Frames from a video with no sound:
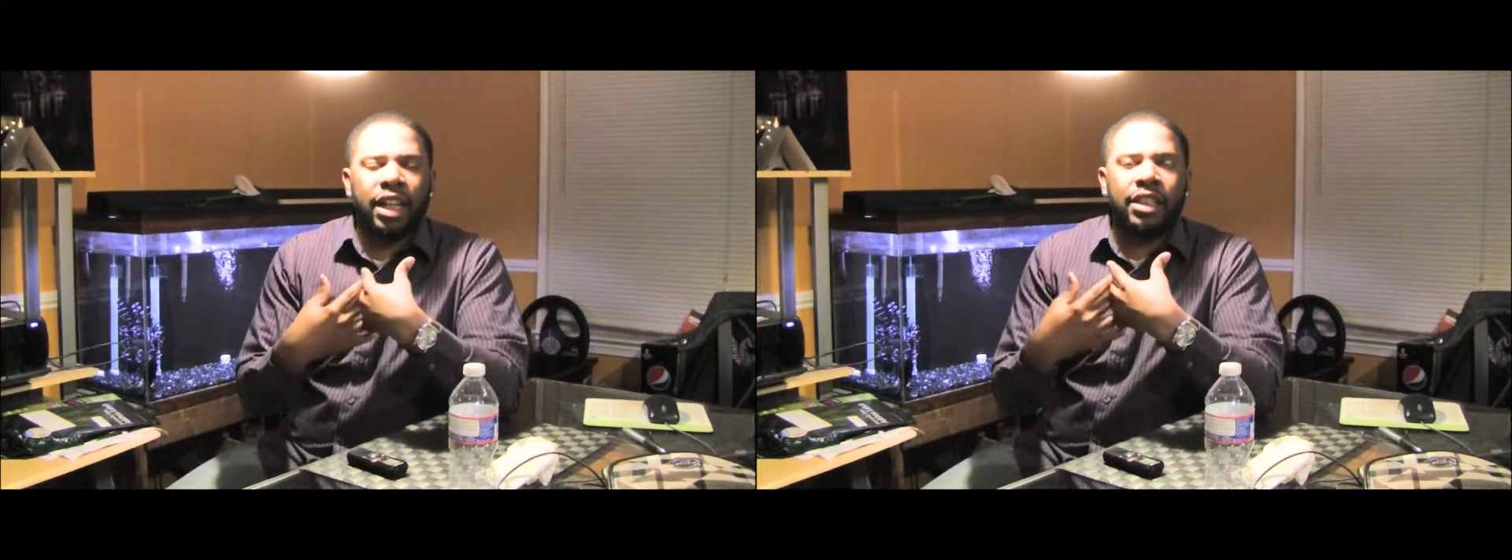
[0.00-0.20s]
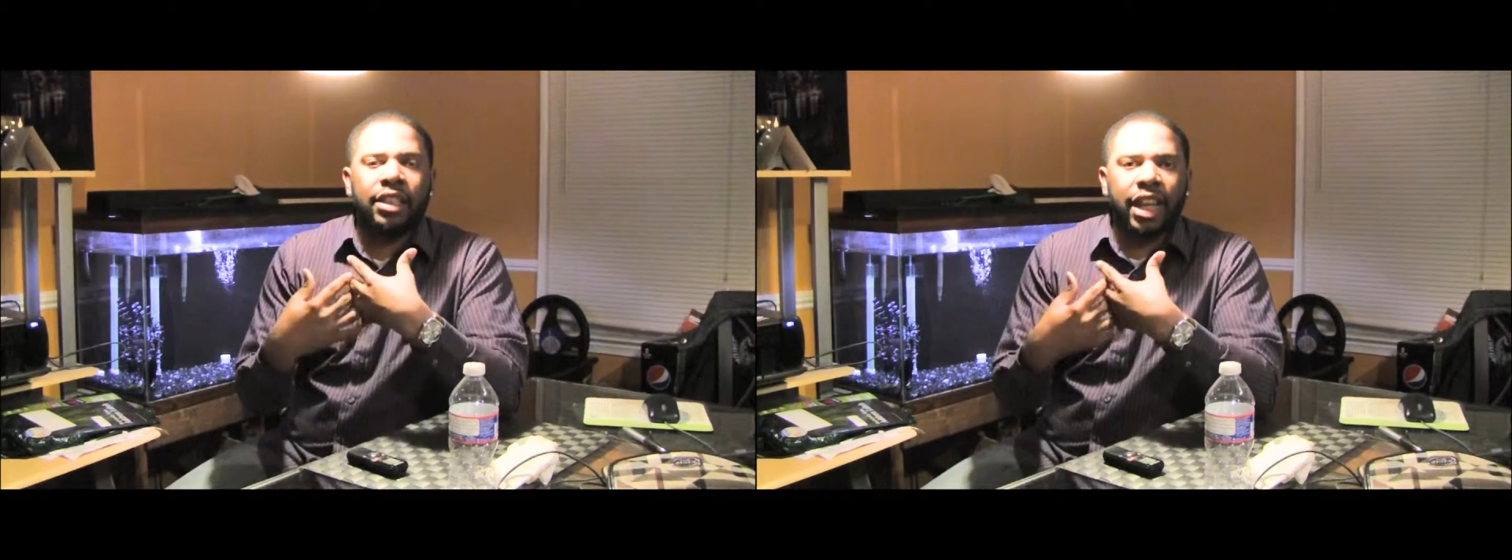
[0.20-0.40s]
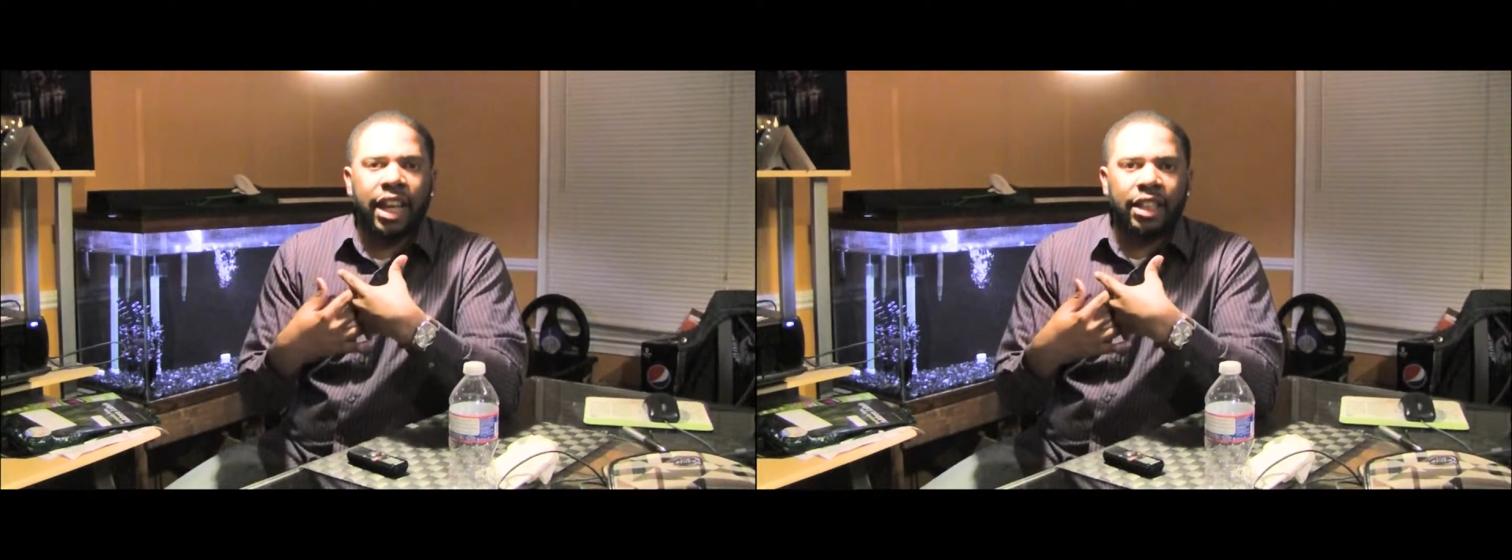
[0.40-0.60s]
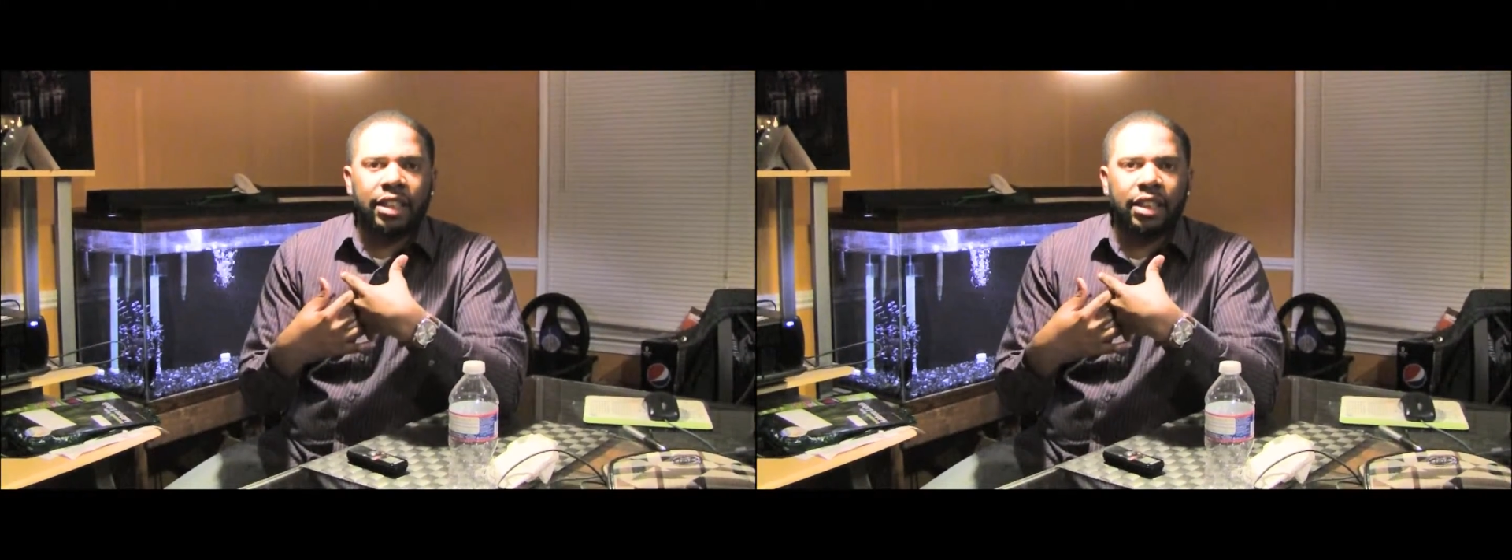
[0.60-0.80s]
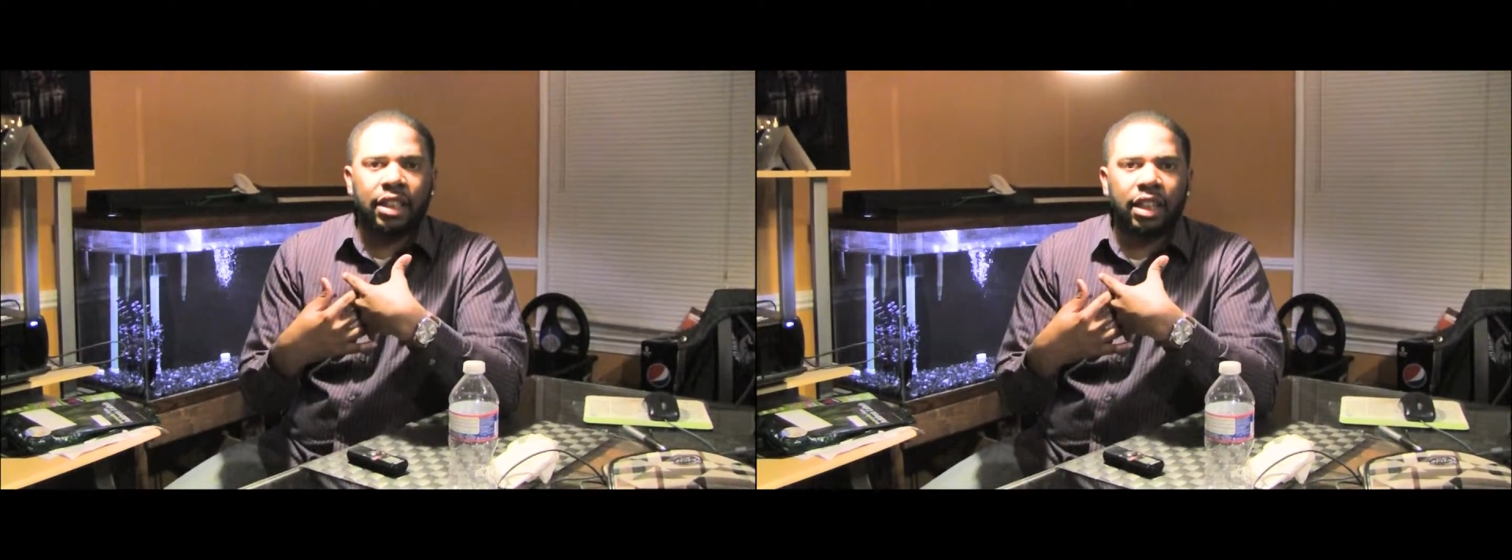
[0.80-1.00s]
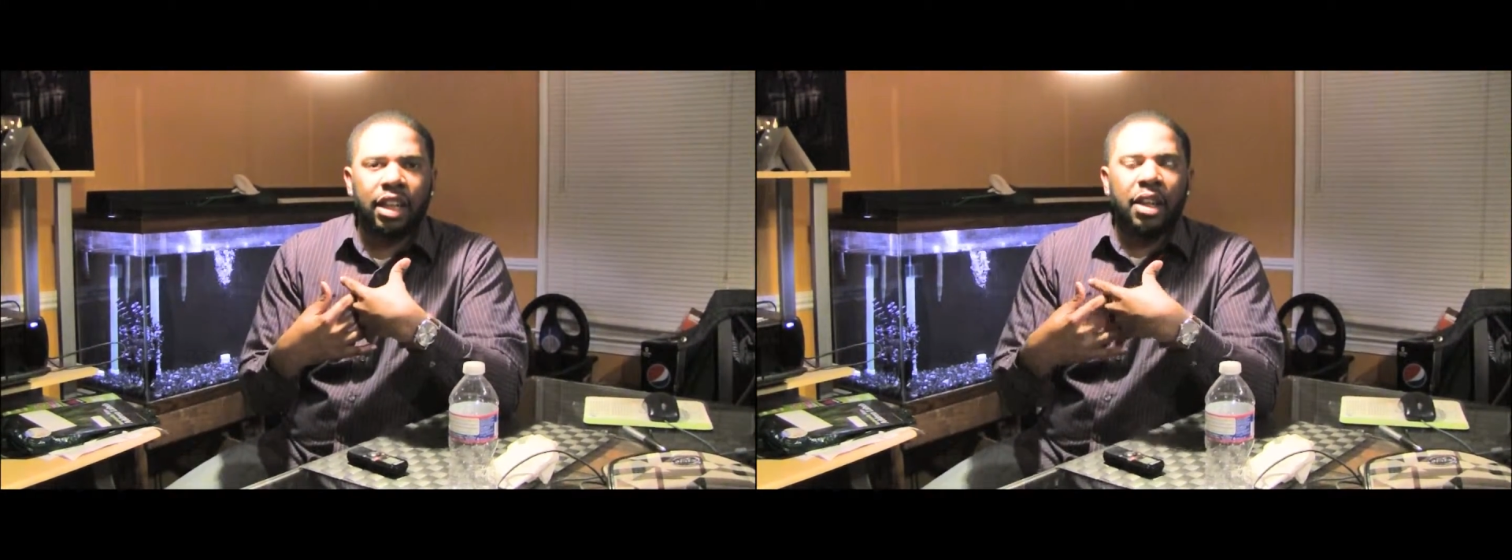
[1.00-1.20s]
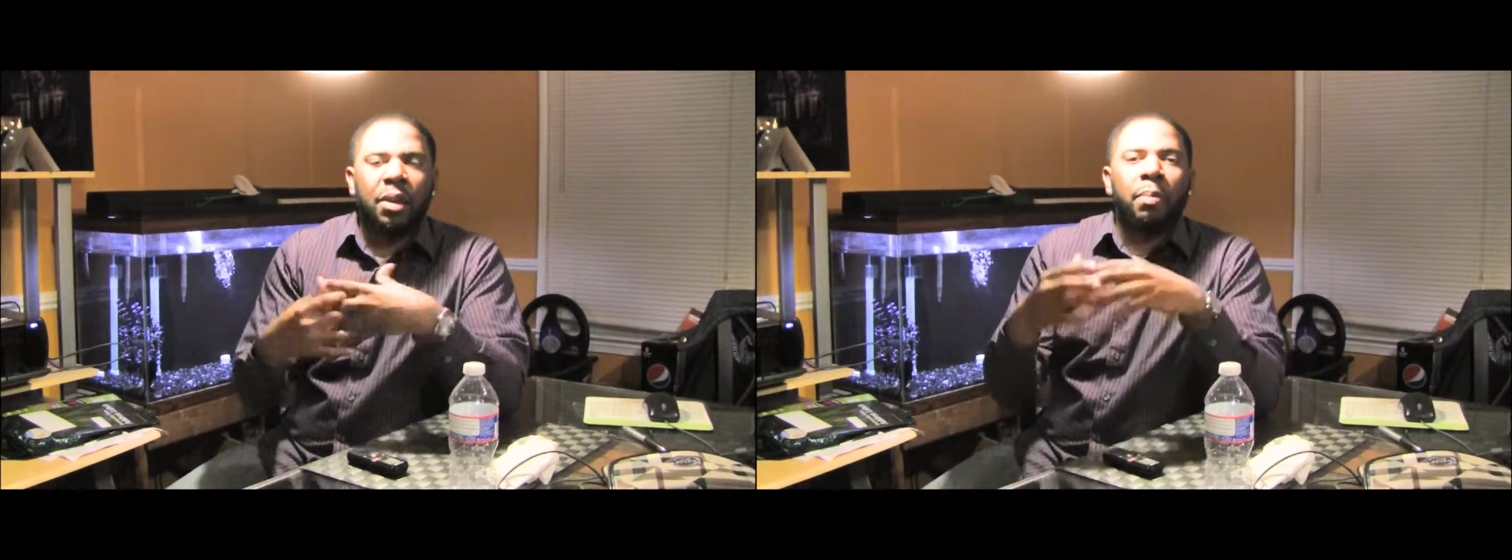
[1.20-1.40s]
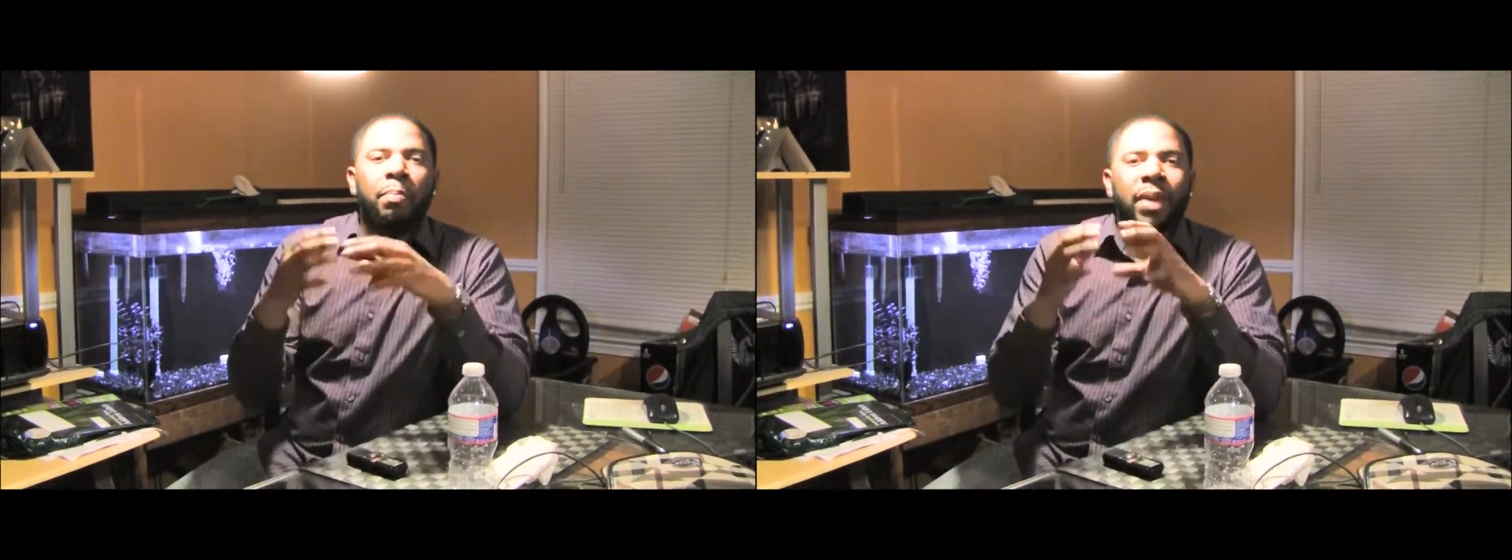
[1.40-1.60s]
It says,
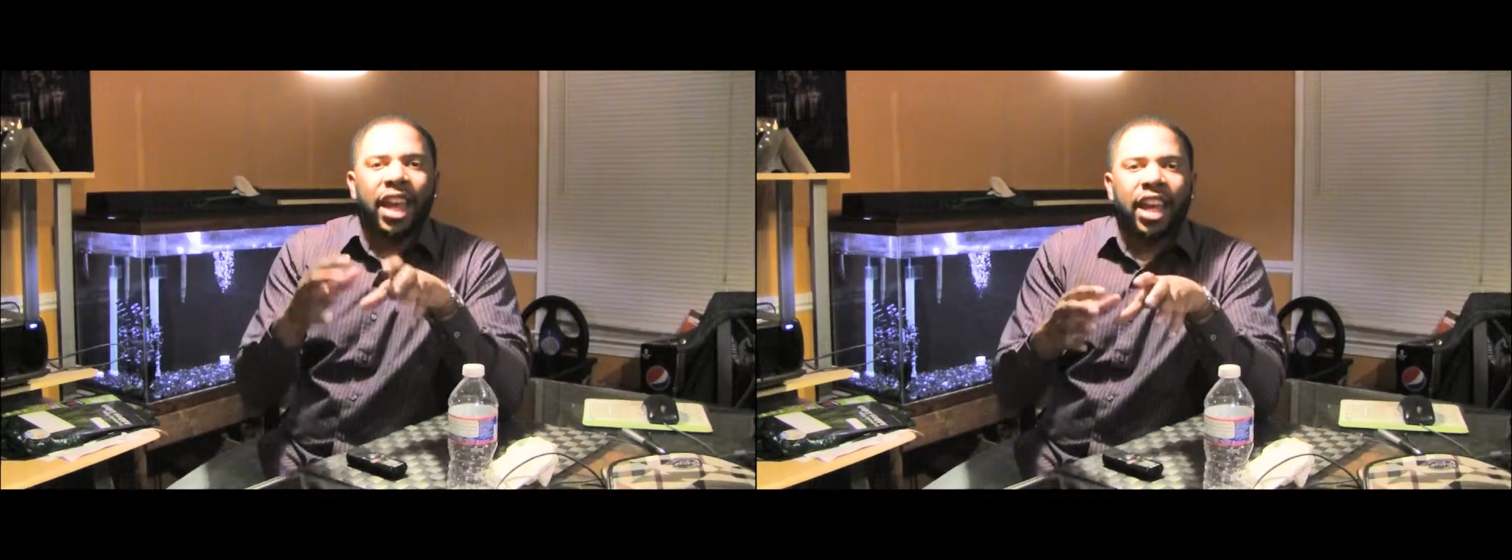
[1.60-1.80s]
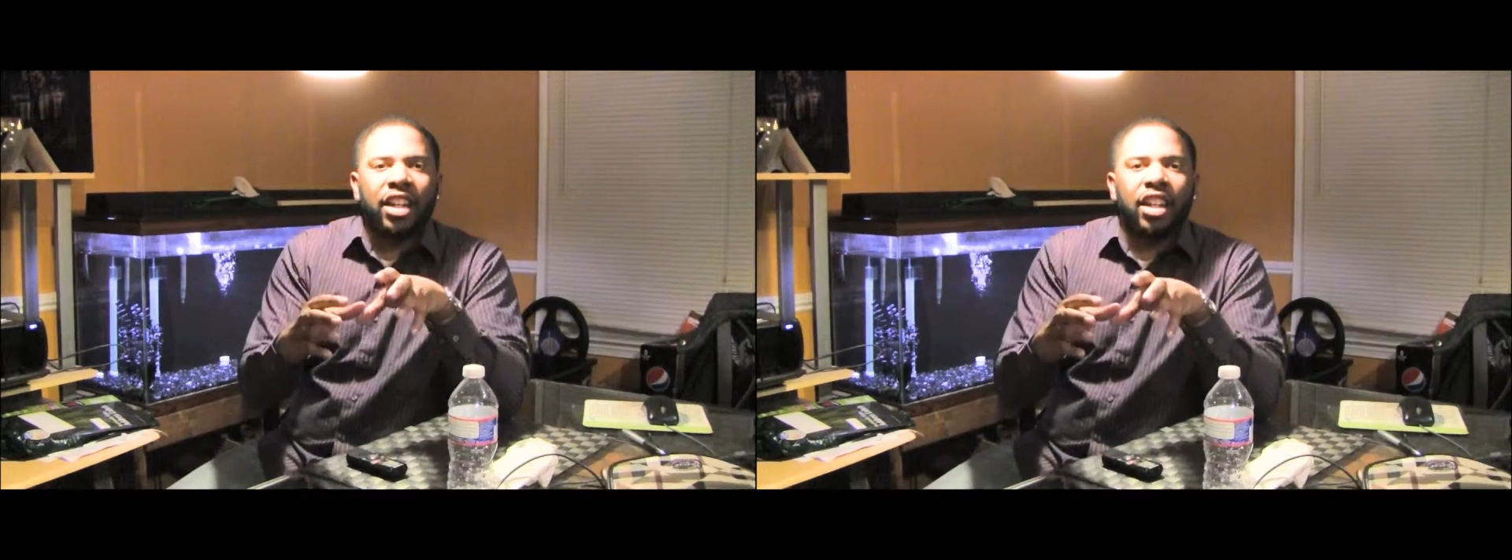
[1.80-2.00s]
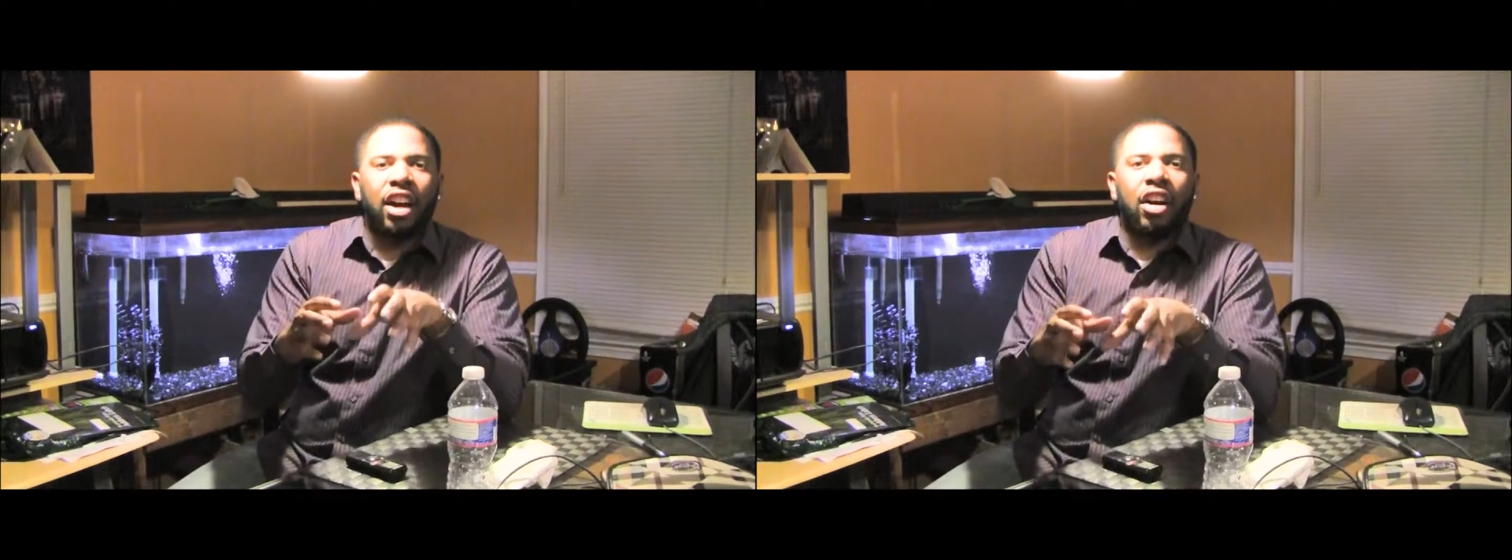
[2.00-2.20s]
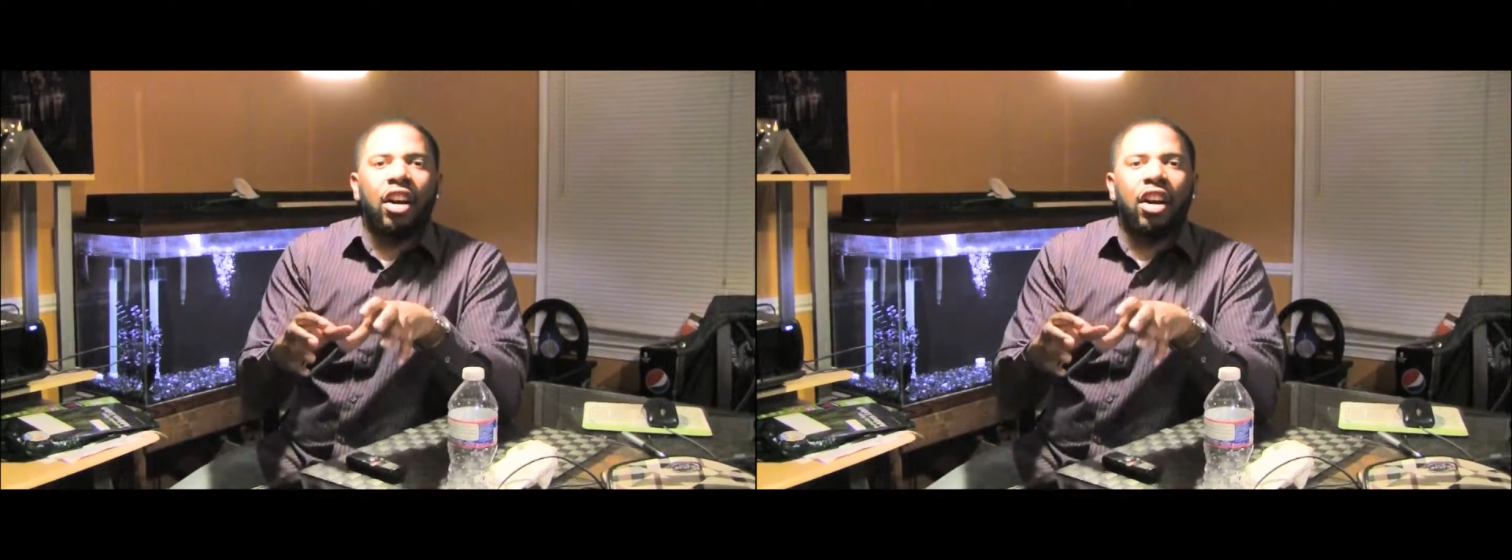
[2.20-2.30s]
"Men